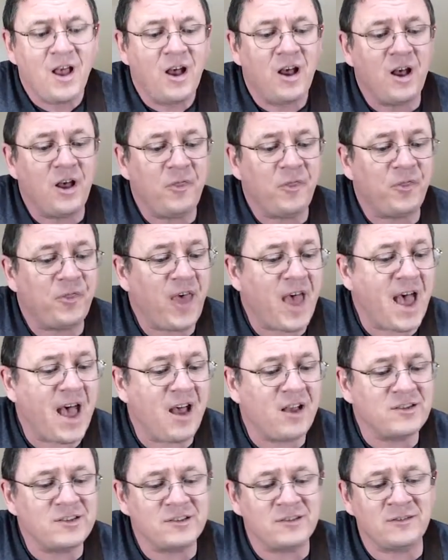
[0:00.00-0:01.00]
A
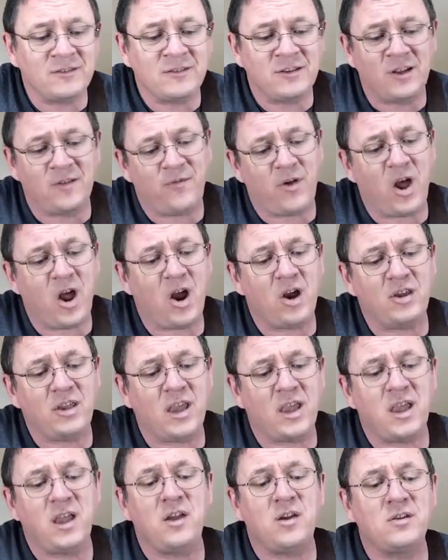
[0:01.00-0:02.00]
thousand of our
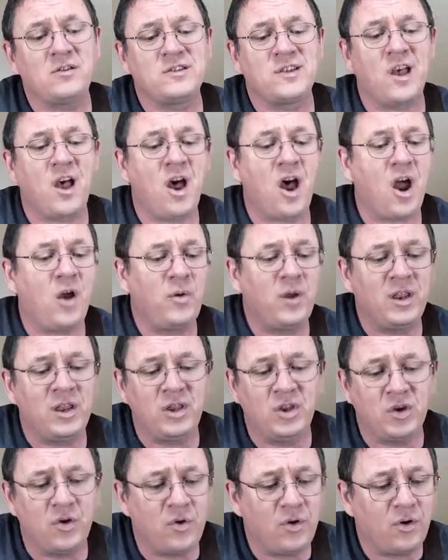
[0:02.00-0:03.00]
years are
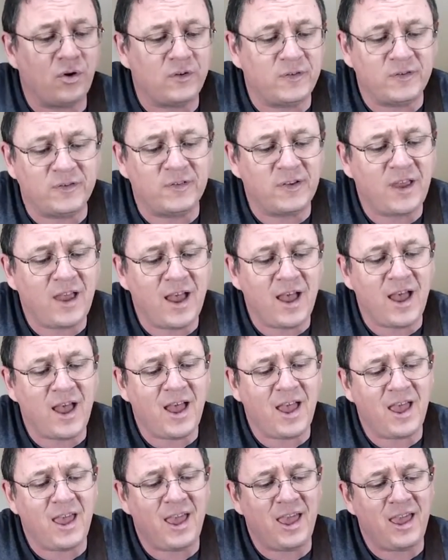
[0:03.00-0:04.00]
in your
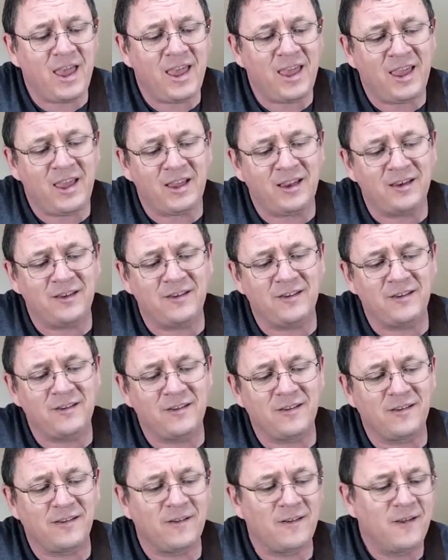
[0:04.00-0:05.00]
sight.
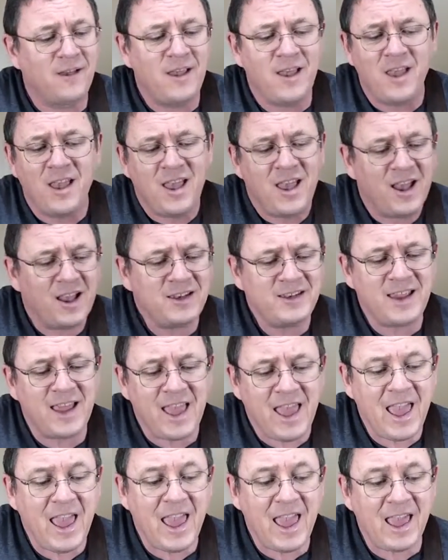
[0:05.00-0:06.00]
A
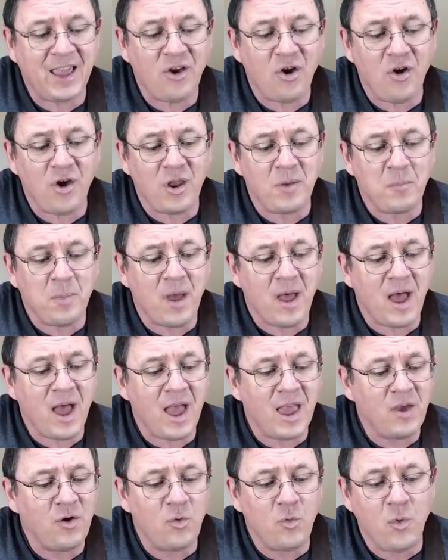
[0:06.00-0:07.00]
day gone
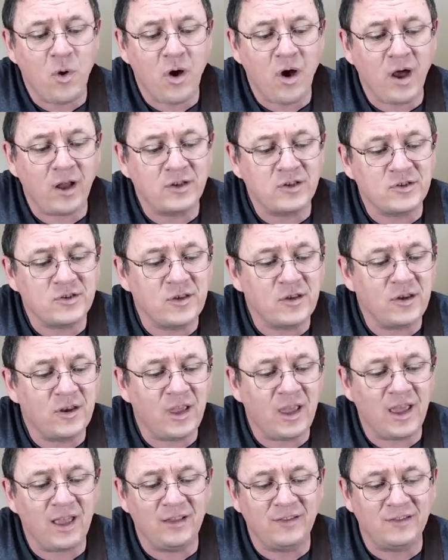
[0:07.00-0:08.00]
by, a watch that
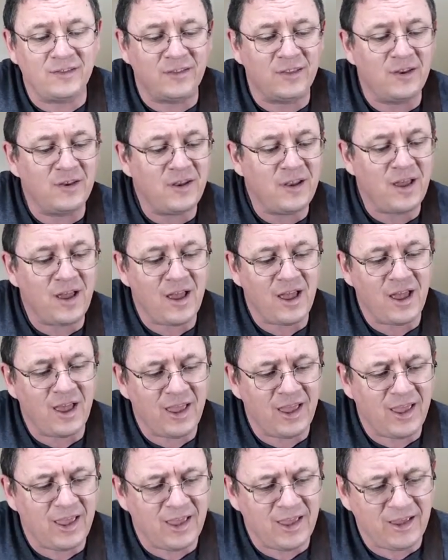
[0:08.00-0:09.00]
ends the
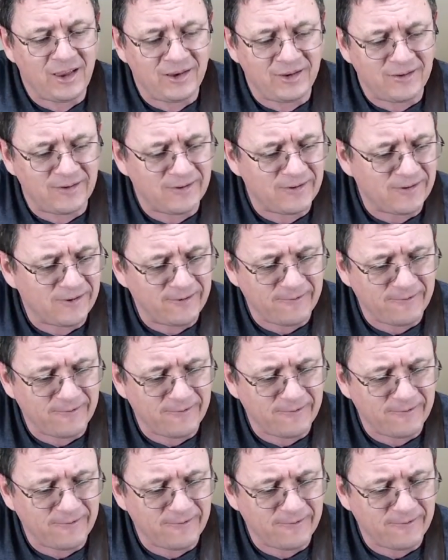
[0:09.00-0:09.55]
night.